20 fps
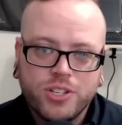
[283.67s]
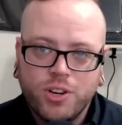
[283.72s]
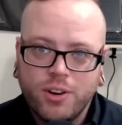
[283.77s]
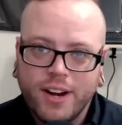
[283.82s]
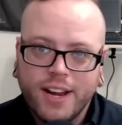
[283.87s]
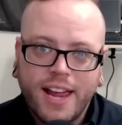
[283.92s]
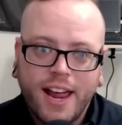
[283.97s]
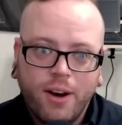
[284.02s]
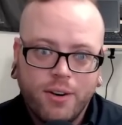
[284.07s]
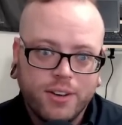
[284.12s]
to
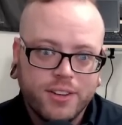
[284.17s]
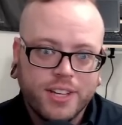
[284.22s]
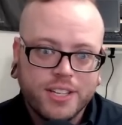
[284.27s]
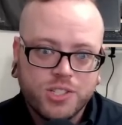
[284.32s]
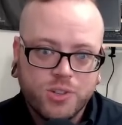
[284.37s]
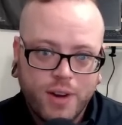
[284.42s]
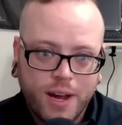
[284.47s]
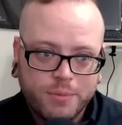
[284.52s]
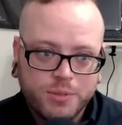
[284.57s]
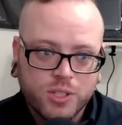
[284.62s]
your account
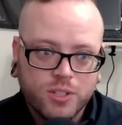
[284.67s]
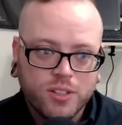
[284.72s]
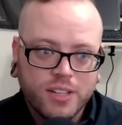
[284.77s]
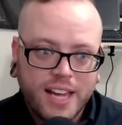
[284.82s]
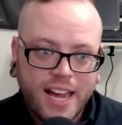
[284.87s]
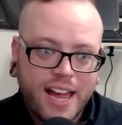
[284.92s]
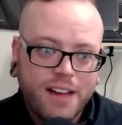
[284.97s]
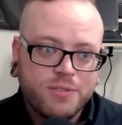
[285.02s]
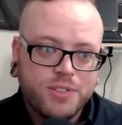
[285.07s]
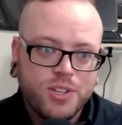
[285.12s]
unless you
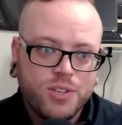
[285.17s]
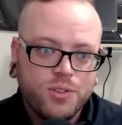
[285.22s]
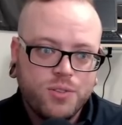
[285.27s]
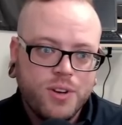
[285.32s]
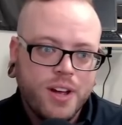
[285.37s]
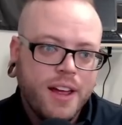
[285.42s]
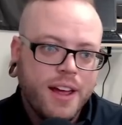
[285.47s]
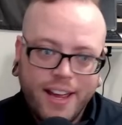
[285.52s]
absolutely have to.